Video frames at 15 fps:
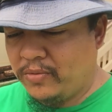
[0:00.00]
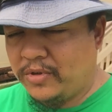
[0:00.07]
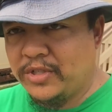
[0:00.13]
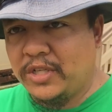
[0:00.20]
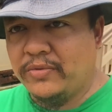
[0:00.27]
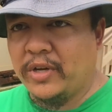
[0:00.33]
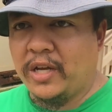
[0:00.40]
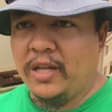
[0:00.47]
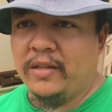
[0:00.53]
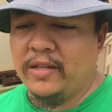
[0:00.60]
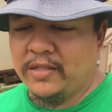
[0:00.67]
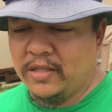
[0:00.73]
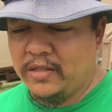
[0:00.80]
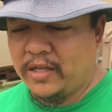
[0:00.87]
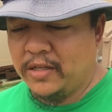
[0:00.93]
We'll see if I can hit
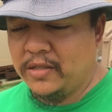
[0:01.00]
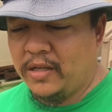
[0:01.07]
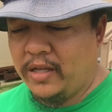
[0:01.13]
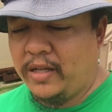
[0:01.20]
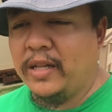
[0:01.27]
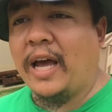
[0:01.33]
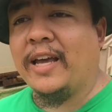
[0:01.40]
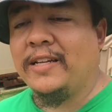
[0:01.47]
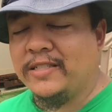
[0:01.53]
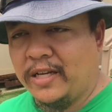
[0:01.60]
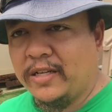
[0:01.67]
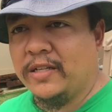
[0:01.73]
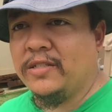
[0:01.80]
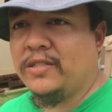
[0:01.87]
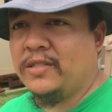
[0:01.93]
this in 9
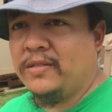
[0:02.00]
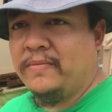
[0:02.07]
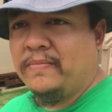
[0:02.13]
seconds.